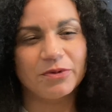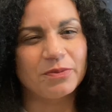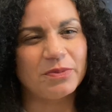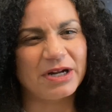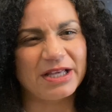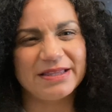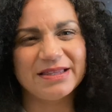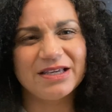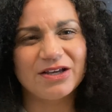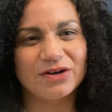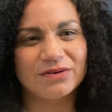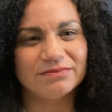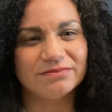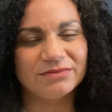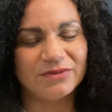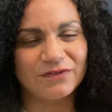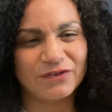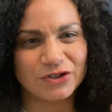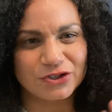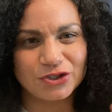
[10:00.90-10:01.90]
but I think
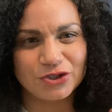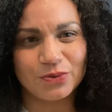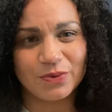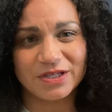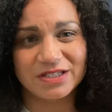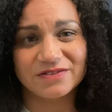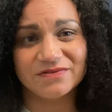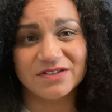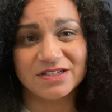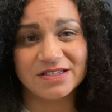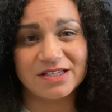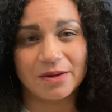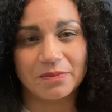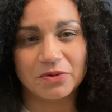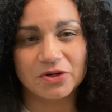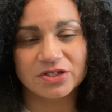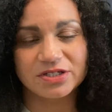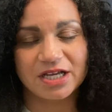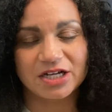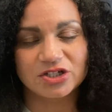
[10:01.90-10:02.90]
the first 2 weeks of
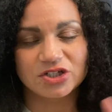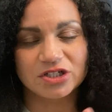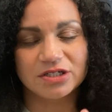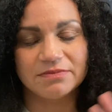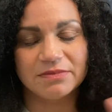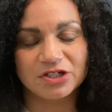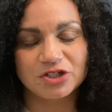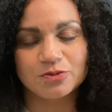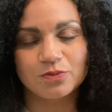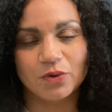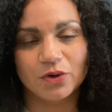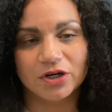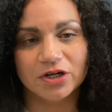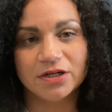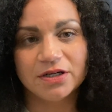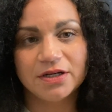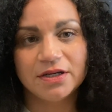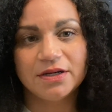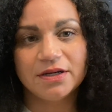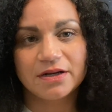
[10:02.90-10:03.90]
December is actually much more
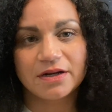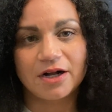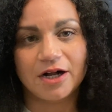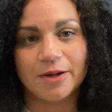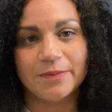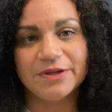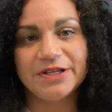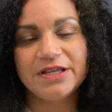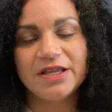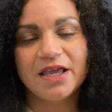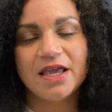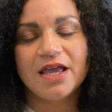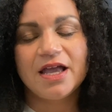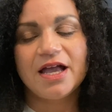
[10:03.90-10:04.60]
common.